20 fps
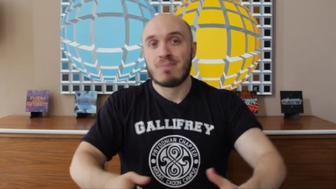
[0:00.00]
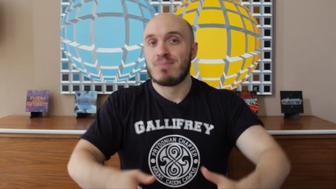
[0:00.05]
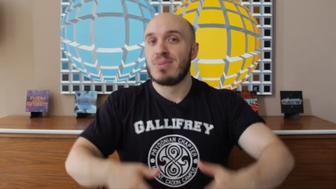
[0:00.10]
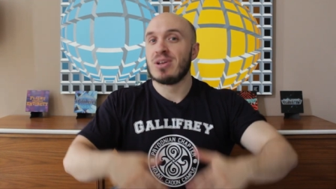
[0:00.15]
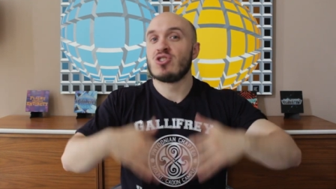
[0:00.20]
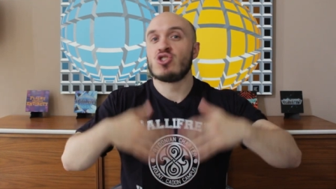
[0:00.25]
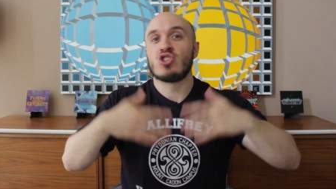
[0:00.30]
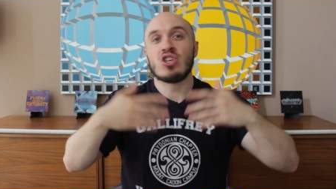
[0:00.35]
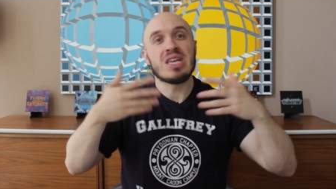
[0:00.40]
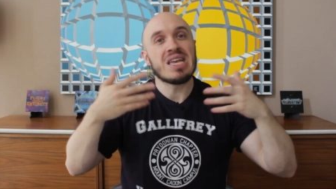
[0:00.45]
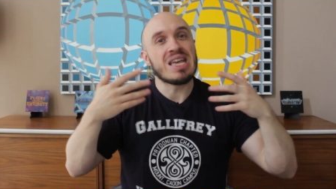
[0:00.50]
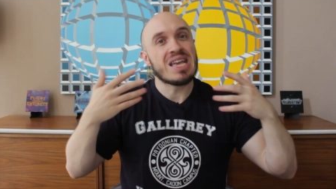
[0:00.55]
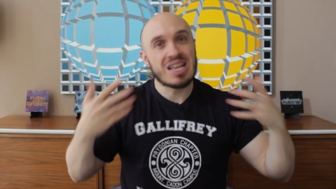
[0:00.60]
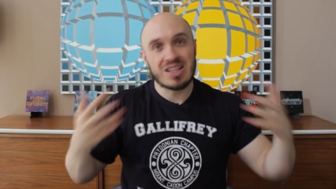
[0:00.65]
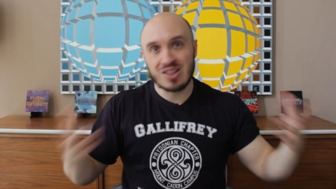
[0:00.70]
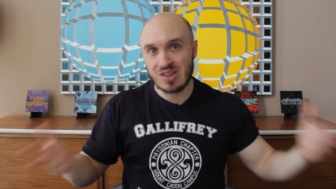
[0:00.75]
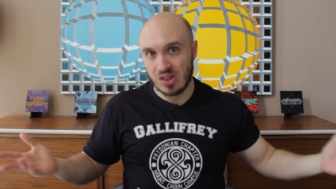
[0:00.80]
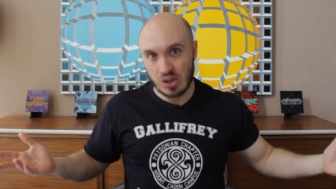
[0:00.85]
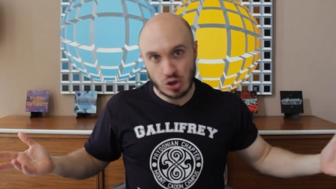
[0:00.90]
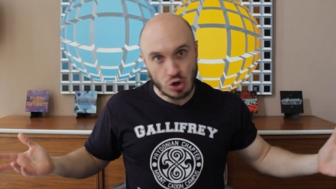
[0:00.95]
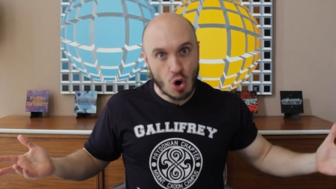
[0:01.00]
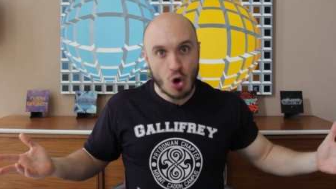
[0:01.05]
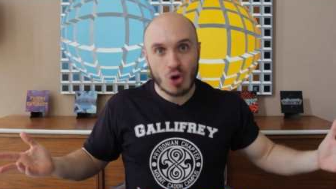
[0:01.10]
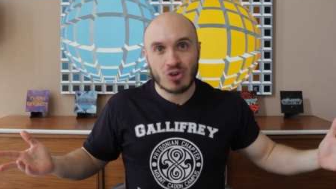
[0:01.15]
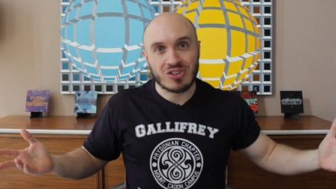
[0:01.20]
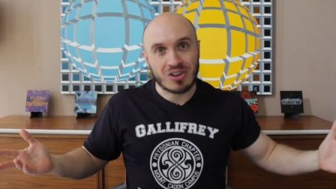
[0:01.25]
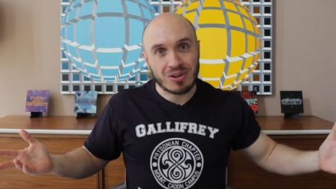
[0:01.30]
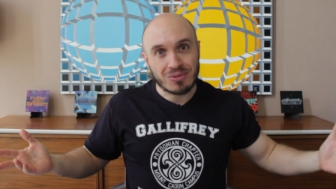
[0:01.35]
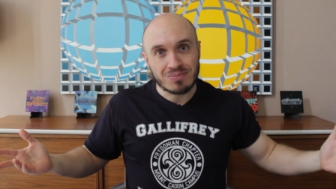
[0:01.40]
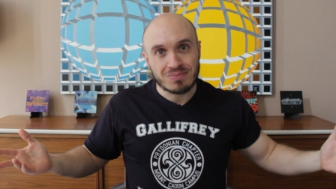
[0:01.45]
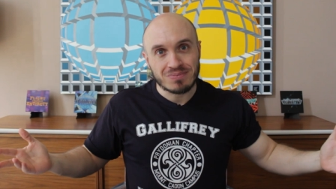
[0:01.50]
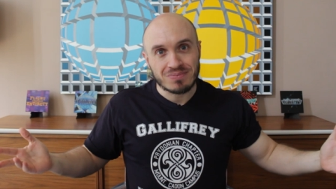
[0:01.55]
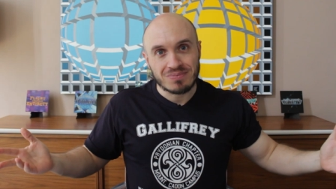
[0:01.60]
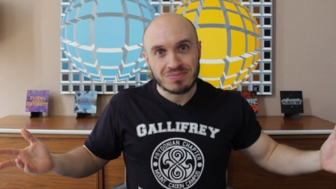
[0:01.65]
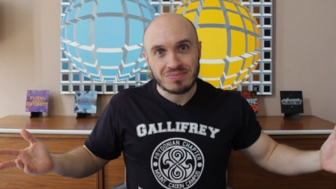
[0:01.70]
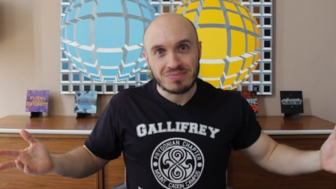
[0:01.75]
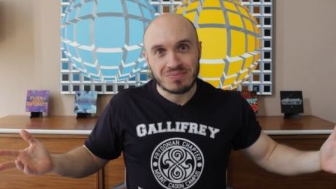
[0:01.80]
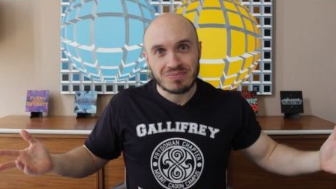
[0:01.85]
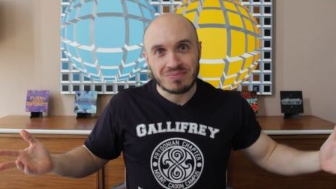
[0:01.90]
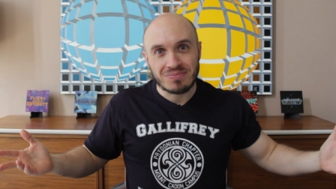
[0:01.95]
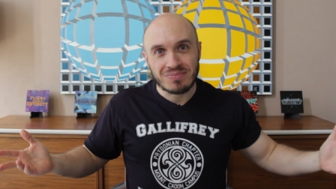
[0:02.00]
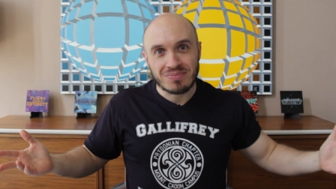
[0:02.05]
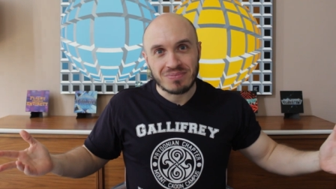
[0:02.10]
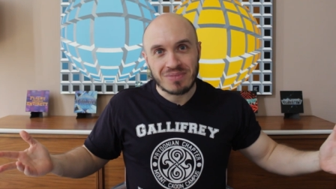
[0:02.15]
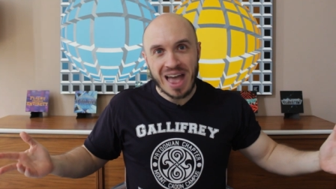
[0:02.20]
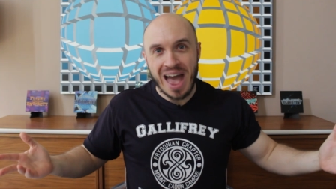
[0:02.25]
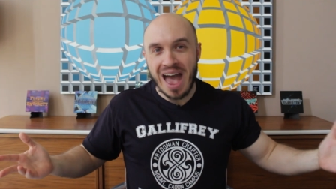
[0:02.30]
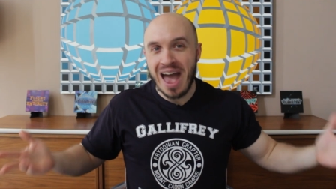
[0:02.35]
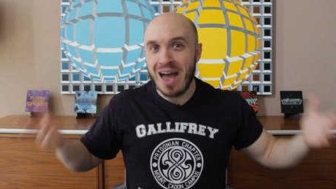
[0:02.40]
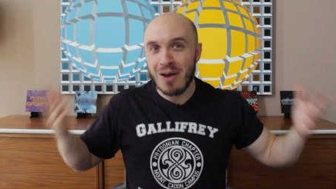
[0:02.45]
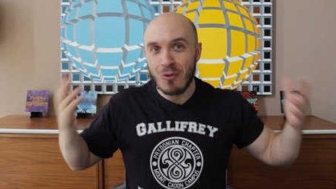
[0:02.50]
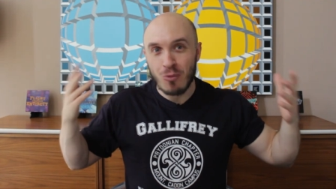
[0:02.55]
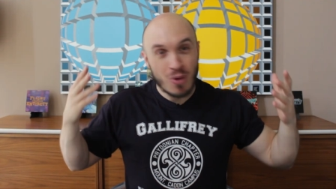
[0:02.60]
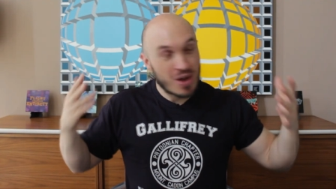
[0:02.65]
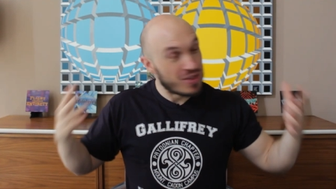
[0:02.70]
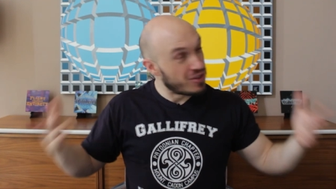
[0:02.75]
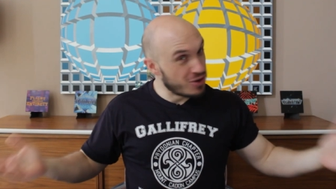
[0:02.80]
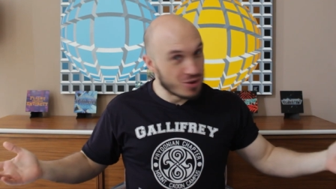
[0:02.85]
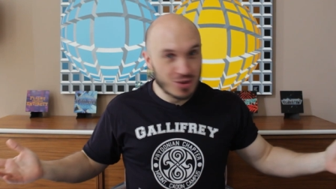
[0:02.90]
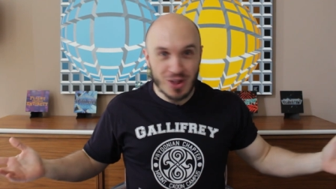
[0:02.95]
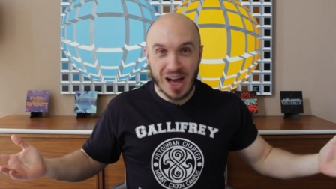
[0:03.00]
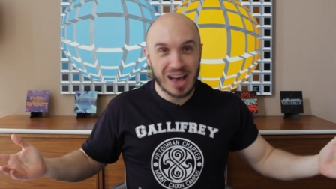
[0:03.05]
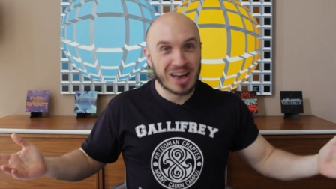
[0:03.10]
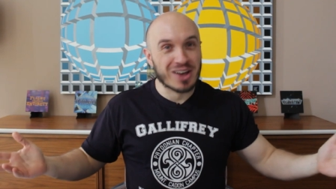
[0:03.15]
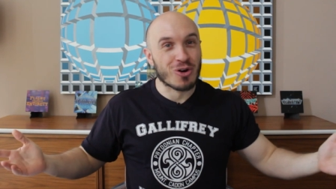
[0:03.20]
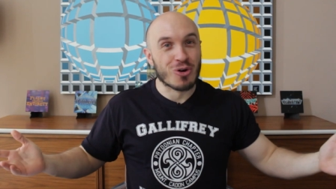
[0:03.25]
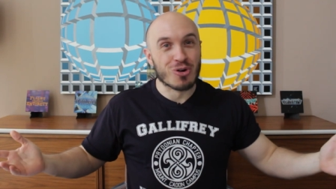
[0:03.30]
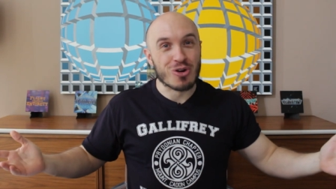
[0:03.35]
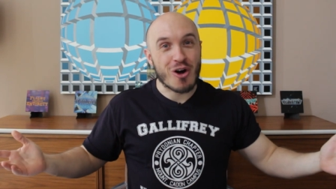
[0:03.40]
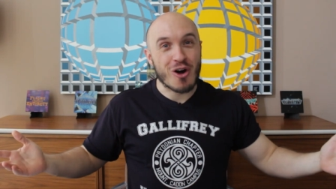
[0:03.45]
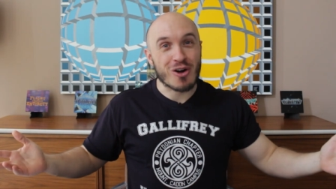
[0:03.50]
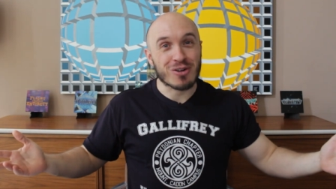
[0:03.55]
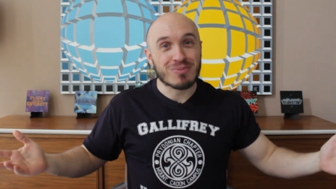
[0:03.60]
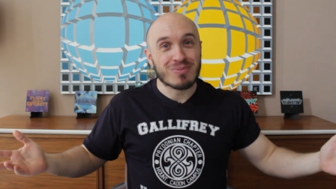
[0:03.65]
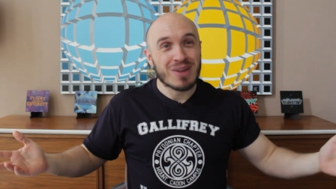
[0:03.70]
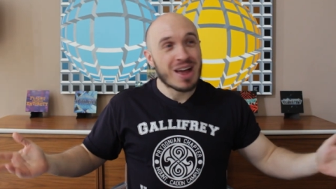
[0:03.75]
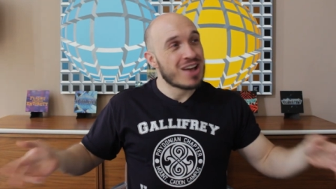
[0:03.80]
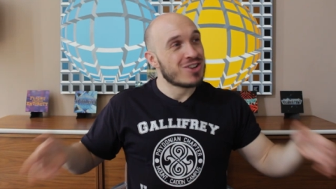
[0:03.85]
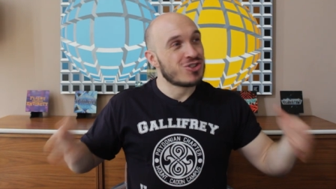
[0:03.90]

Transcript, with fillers: But she is the Doctor, whether you like it or not.